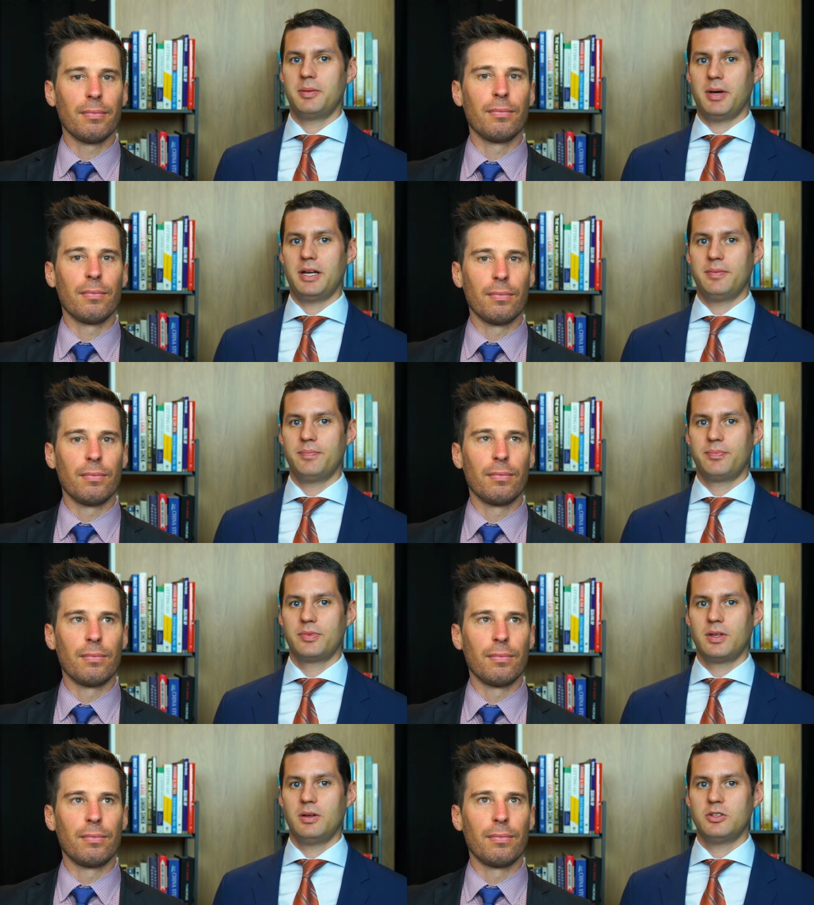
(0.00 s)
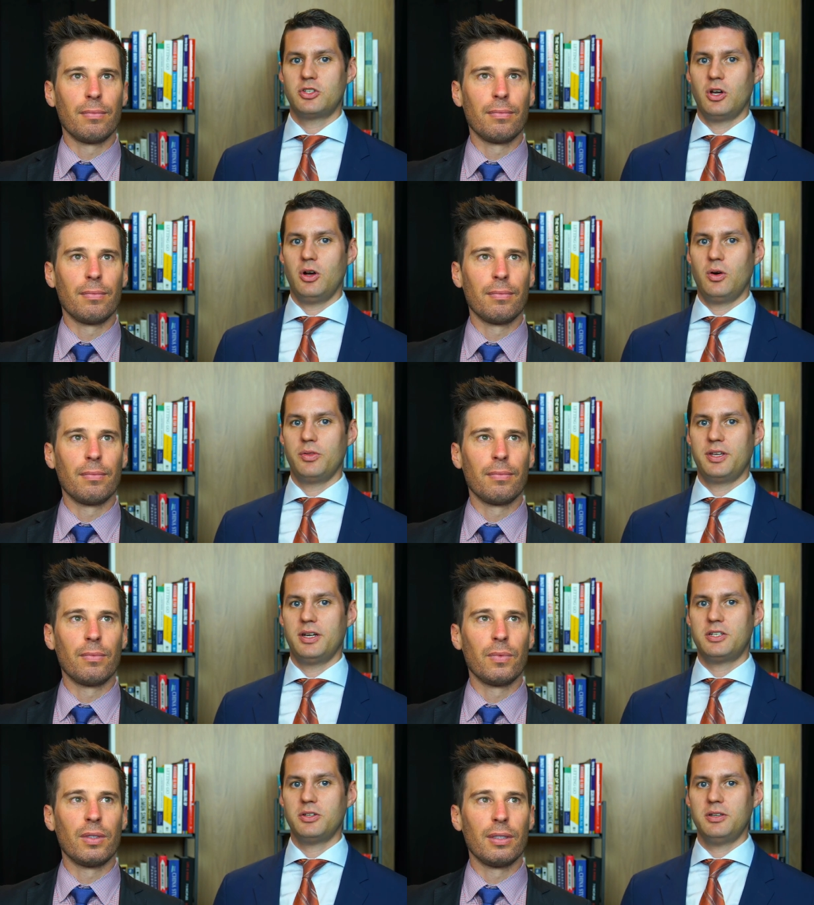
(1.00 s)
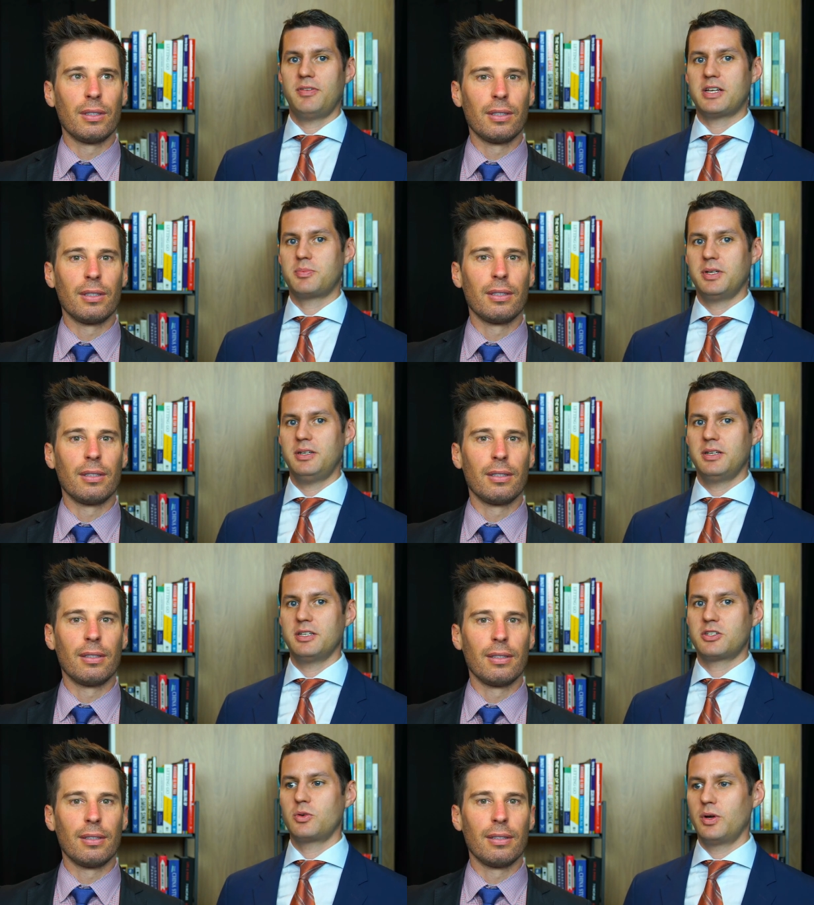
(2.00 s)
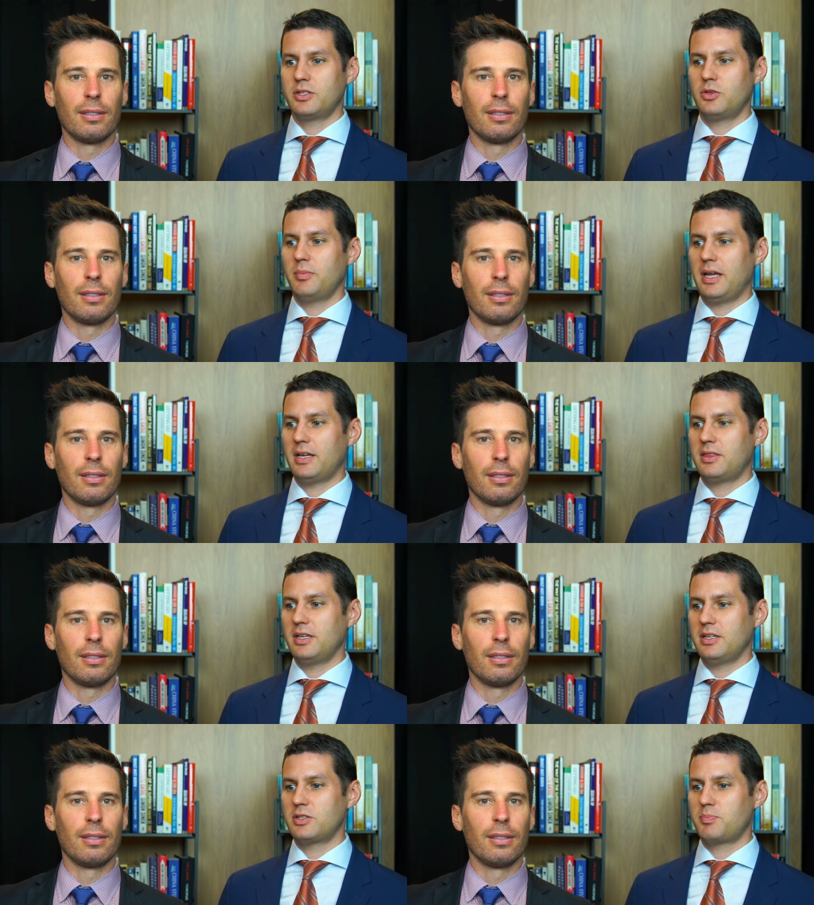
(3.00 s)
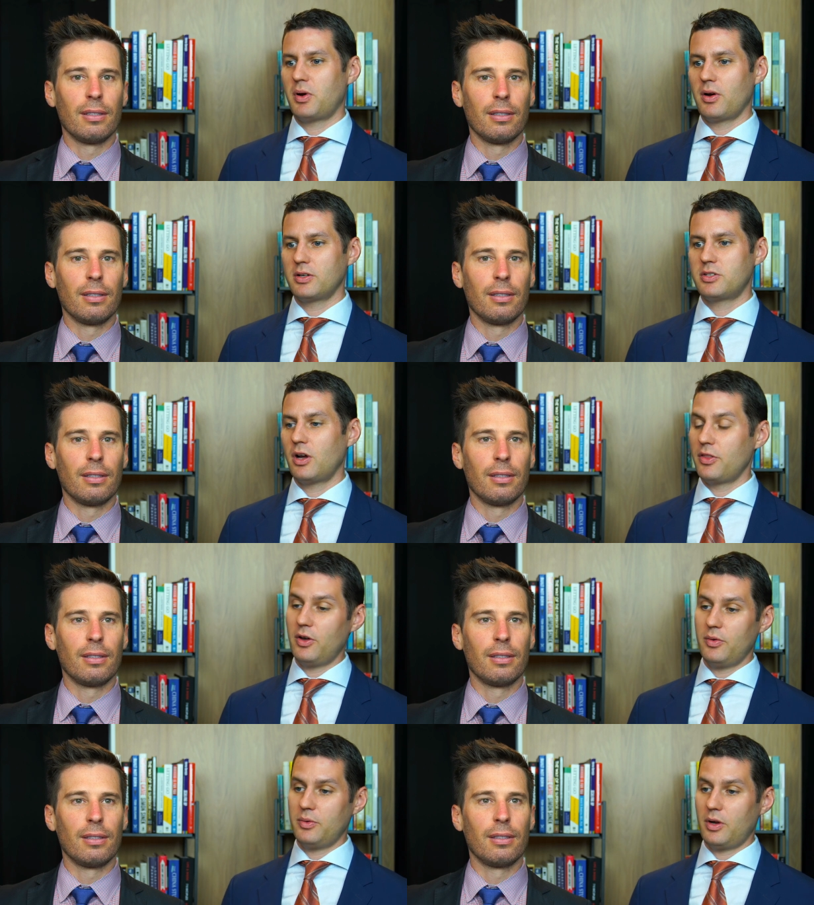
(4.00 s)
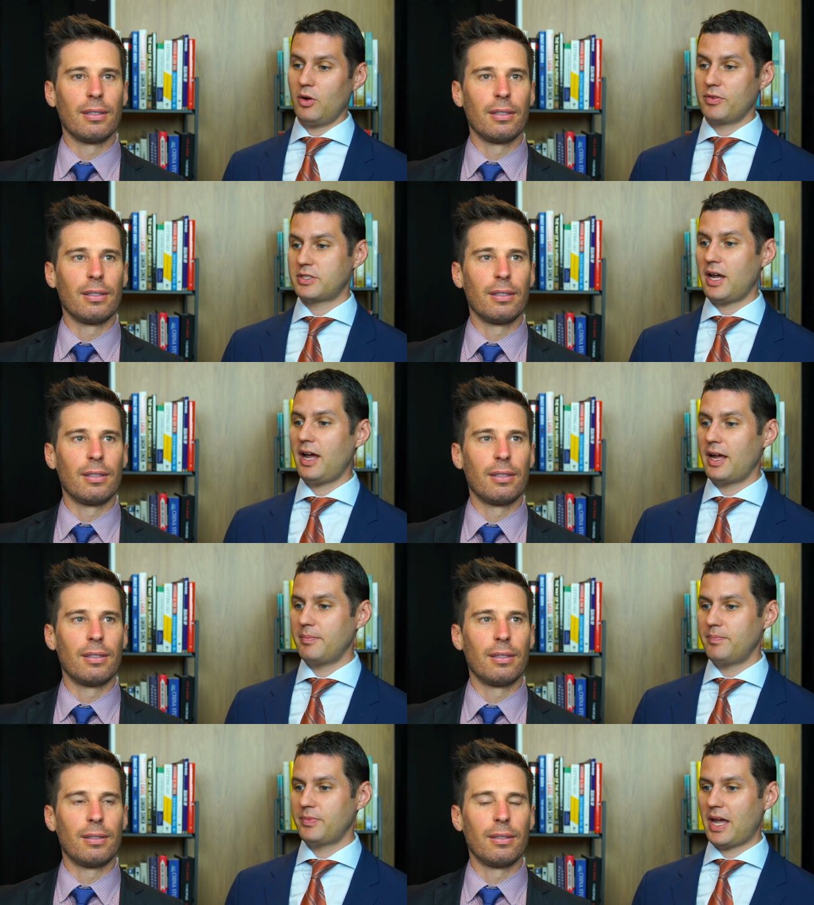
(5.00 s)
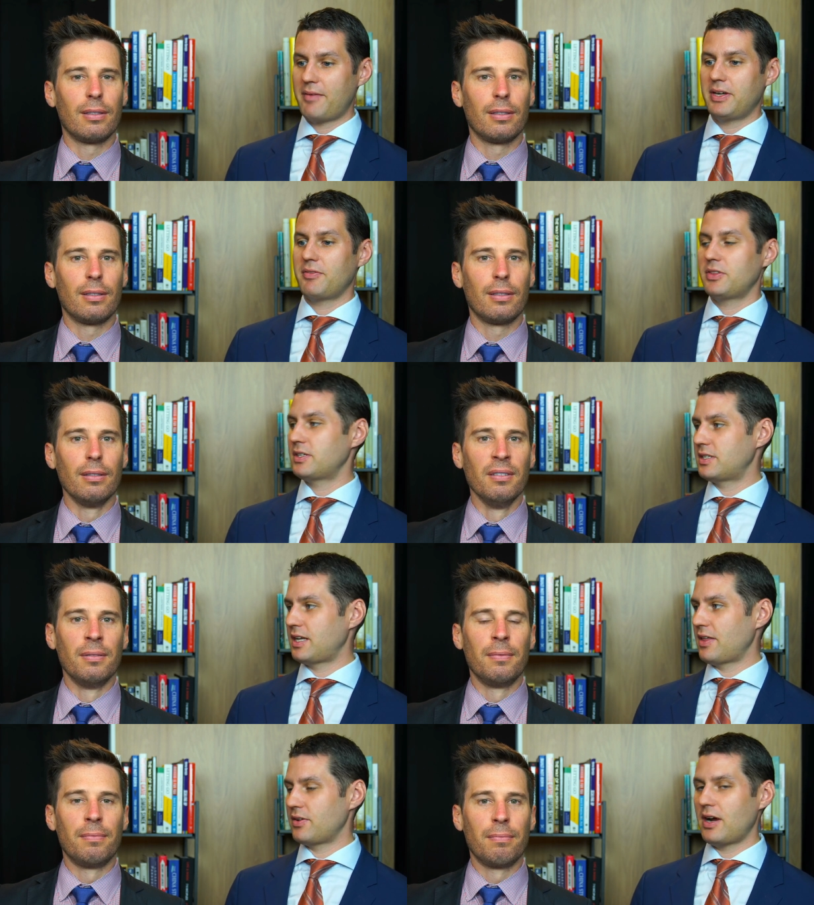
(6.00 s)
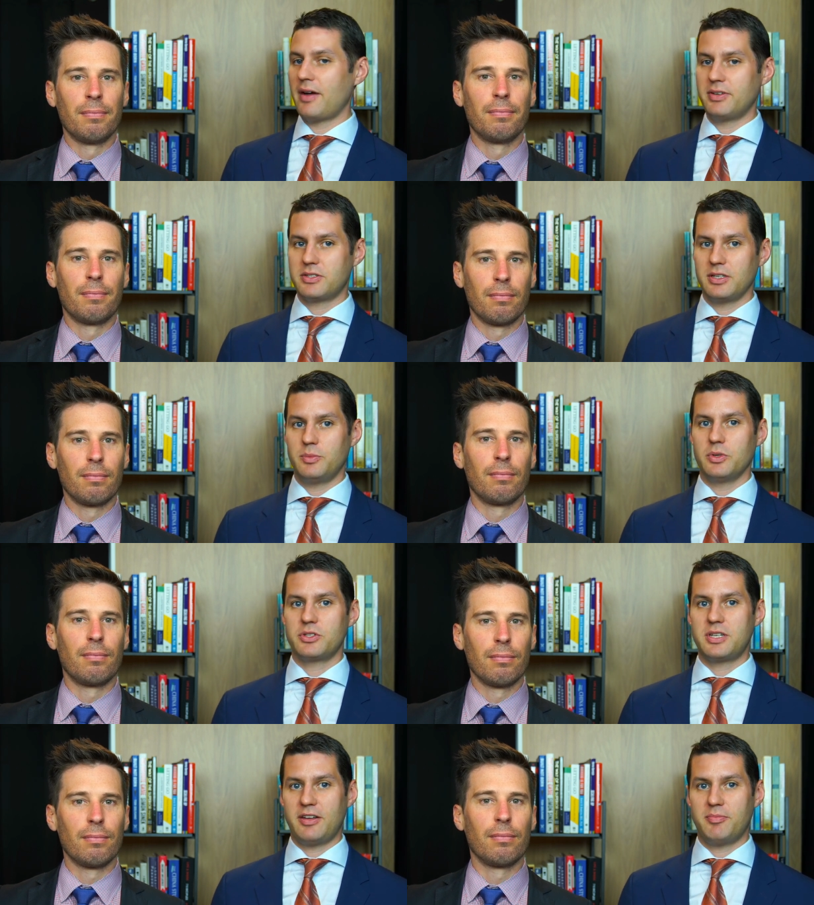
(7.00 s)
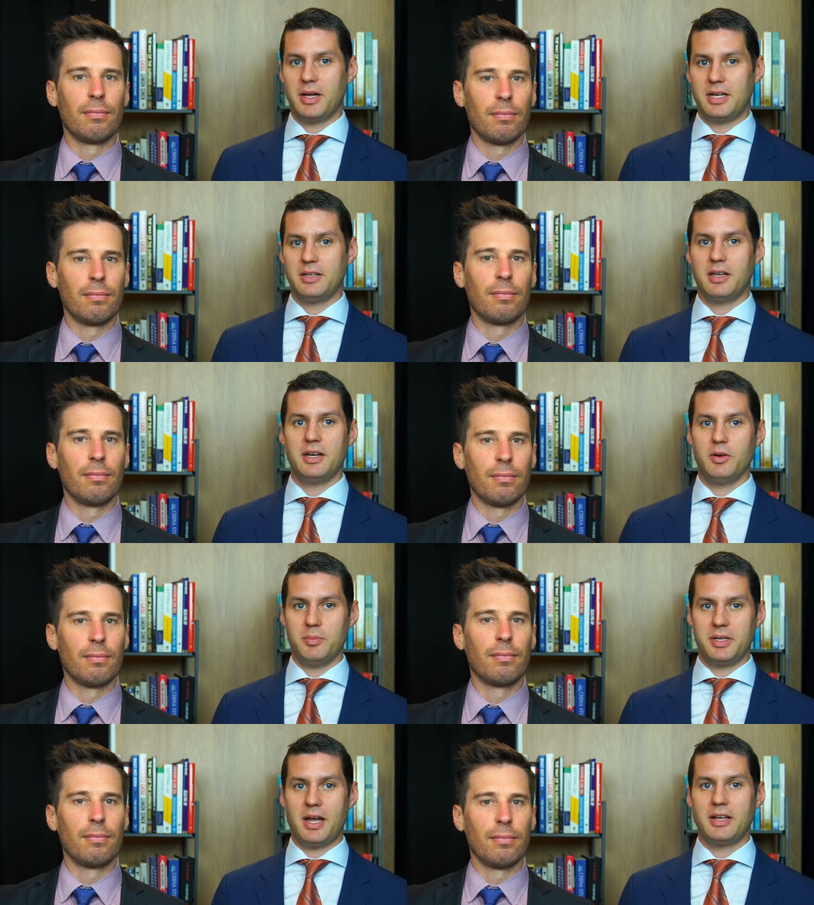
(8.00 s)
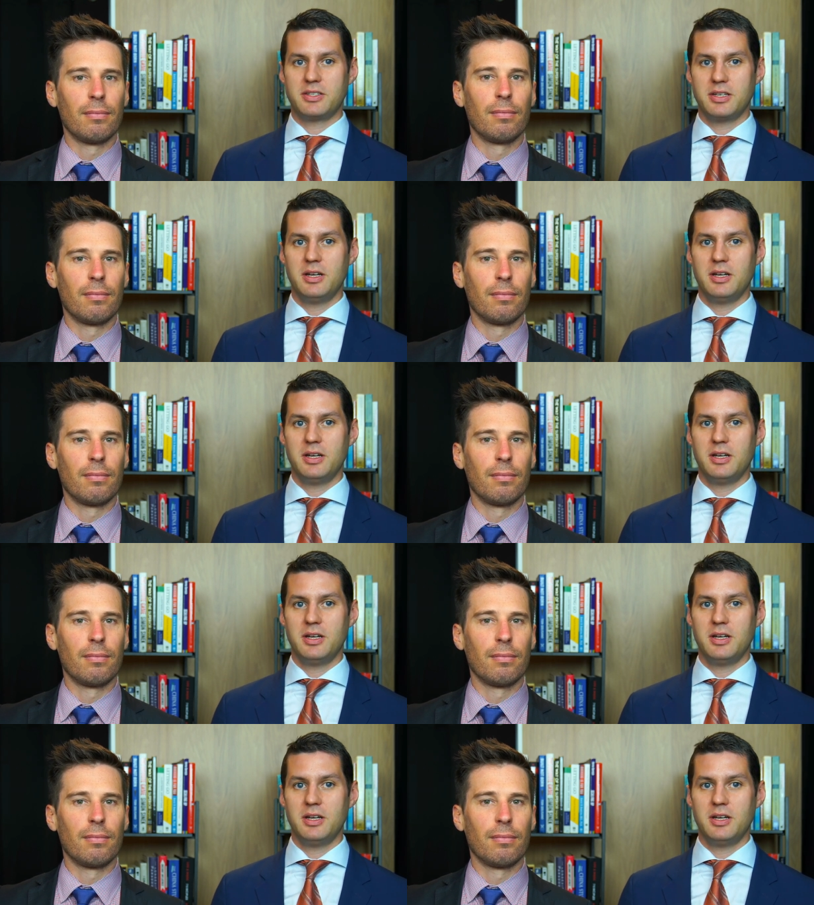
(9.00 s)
Speaker 1: money. So the initial investment is going to make these parts, although over time, having everything together obviously will save money and it will be nice.